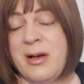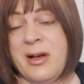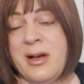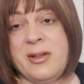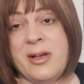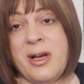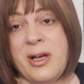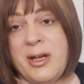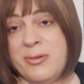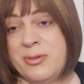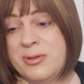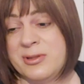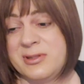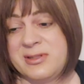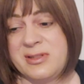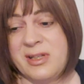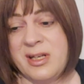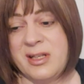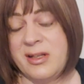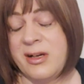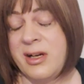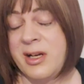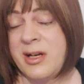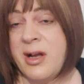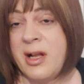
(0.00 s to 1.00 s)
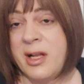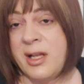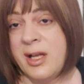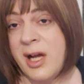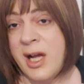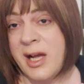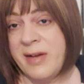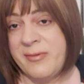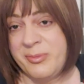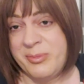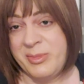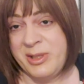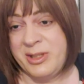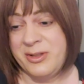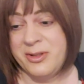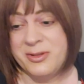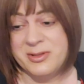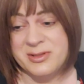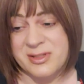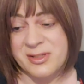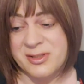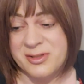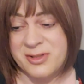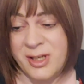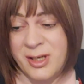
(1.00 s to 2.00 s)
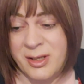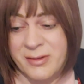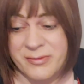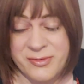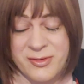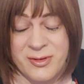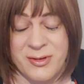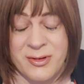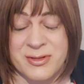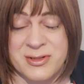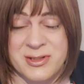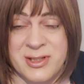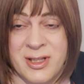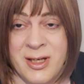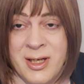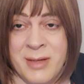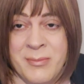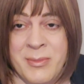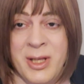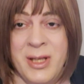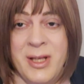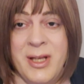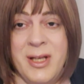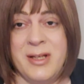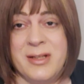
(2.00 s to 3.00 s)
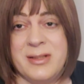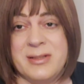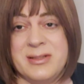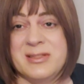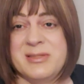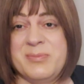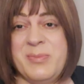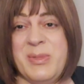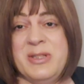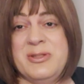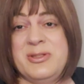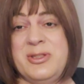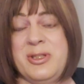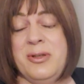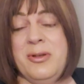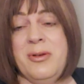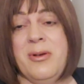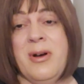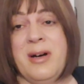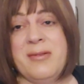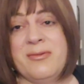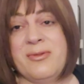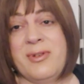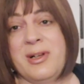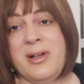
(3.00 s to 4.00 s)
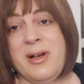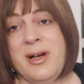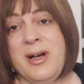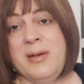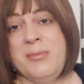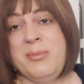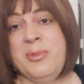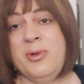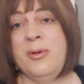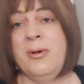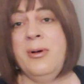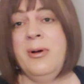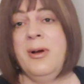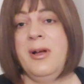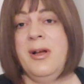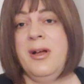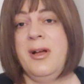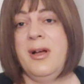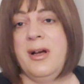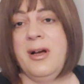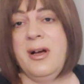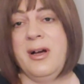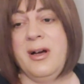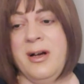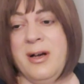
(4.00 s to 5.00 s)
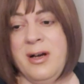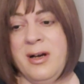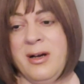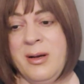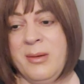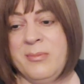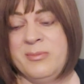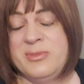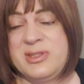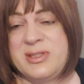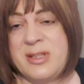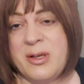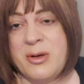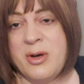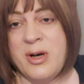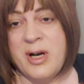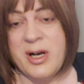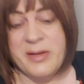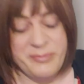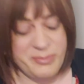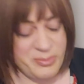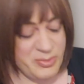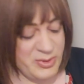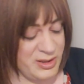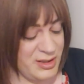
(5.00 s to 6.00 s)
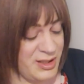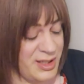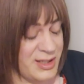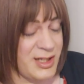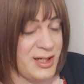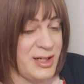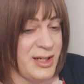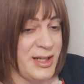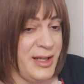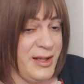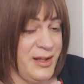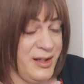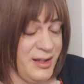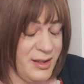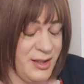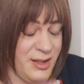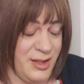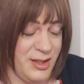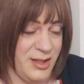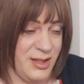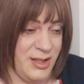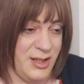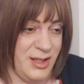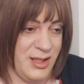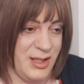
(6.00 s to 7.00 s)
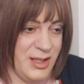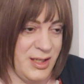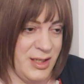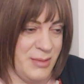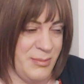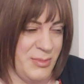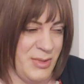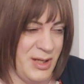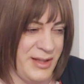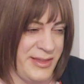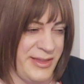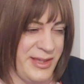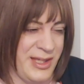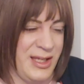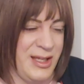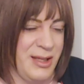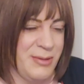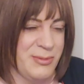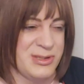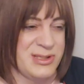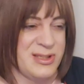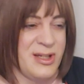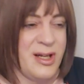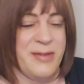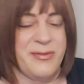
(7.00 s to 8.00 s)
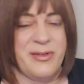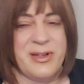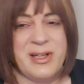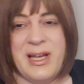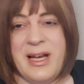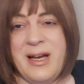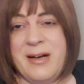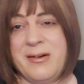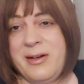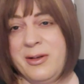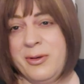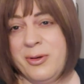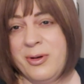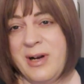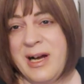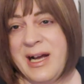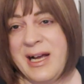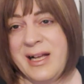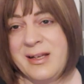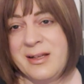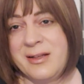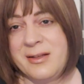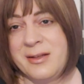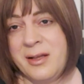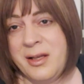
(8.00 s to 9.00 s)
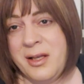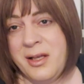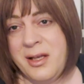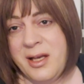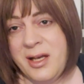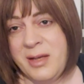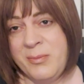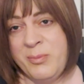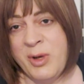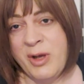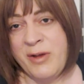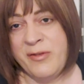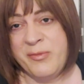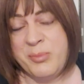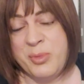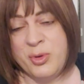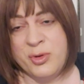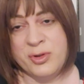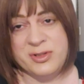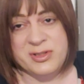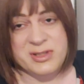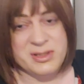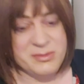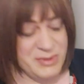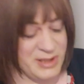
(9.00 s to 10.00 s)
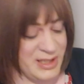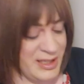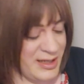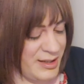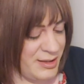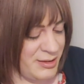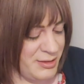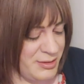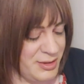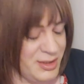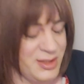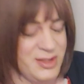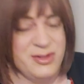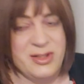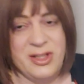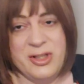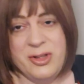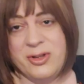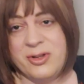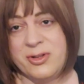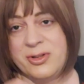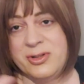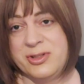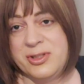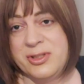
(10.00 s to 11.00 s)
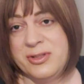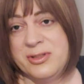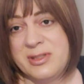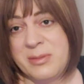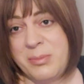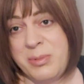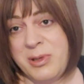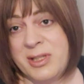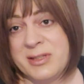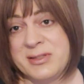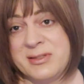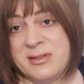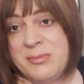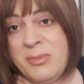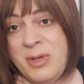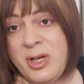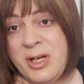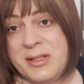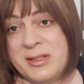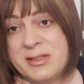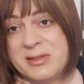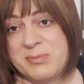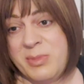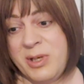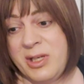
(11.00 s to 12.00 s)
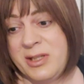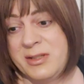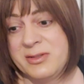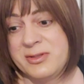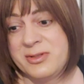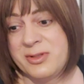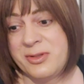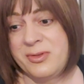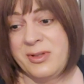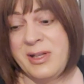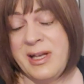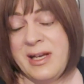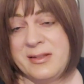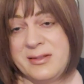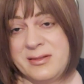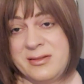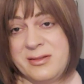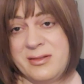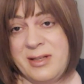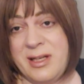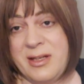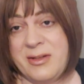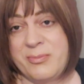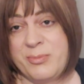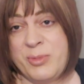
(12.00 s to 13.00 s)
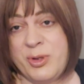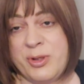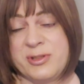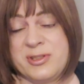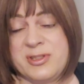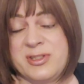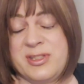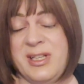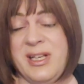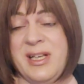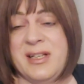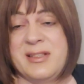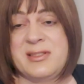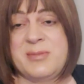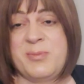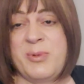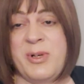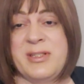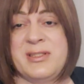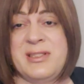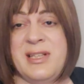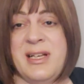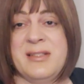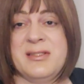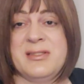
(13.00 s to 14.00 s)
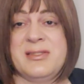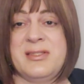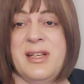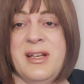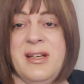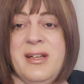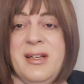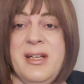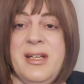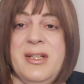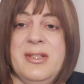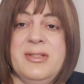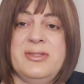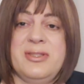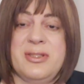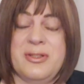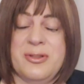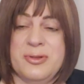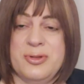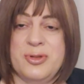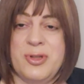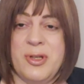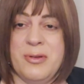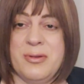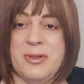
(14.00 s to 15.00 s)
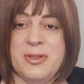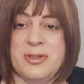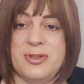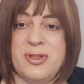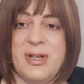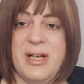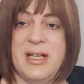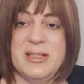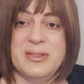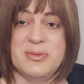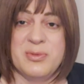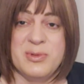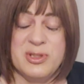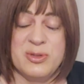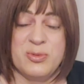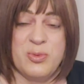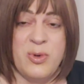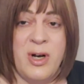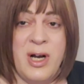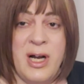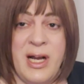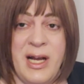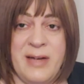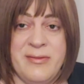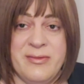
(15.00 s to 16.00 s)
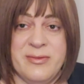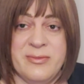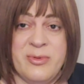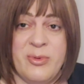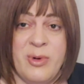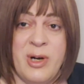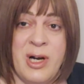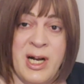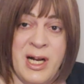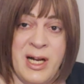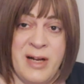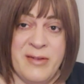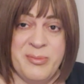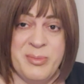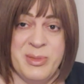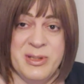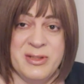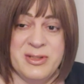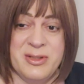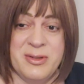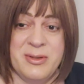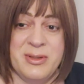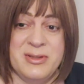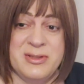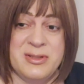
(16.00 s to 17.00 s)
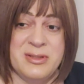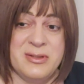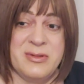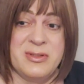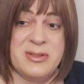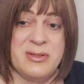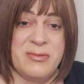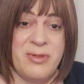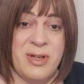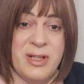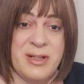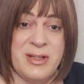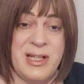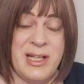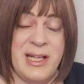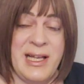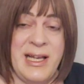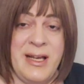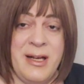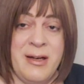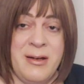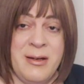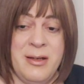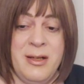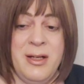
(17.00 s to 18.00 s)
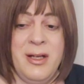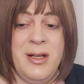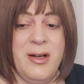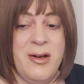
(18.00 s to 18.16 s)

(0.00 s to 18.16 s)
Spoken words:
And I haven't been using the dial for a long time because it's been too unreliable. So luckily, I think it was either Gary or Alan had both pointed me out that you could use the plus and minus buttons on that Prodigy Express handset to control the trains, which is what I have been doing to run the layout.